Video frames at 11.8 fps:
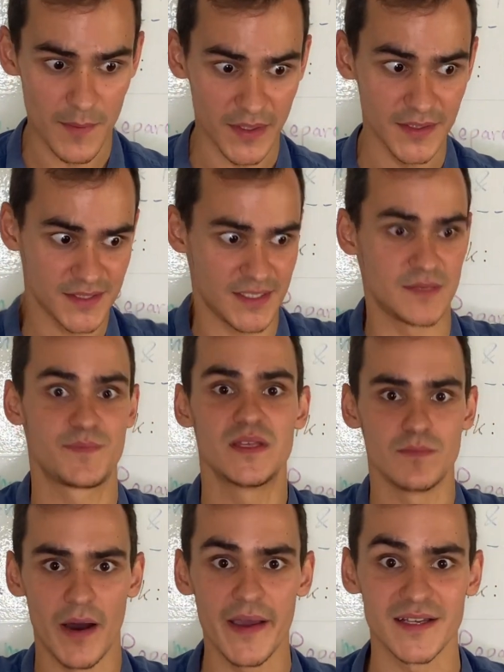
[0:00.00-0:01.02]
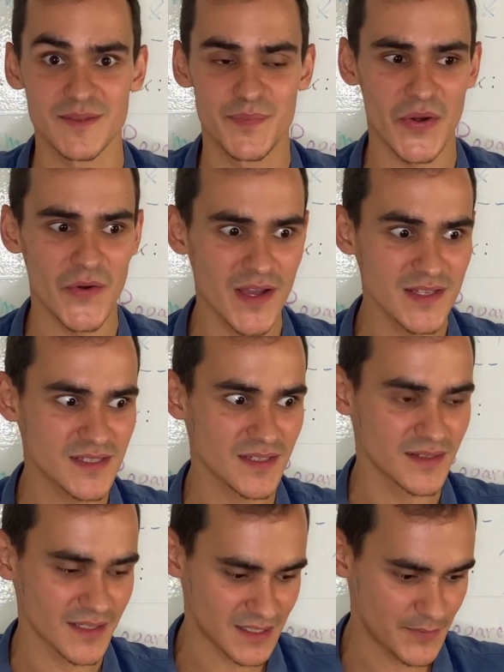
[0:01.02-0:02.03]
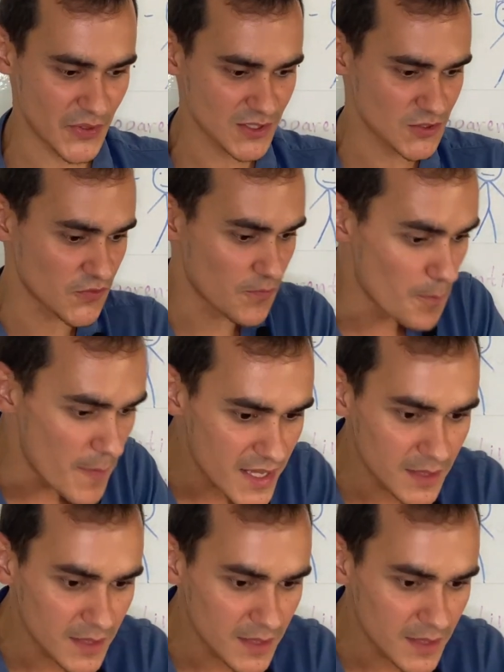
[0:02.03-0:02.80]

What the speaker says: and this has been my experience and the experience of many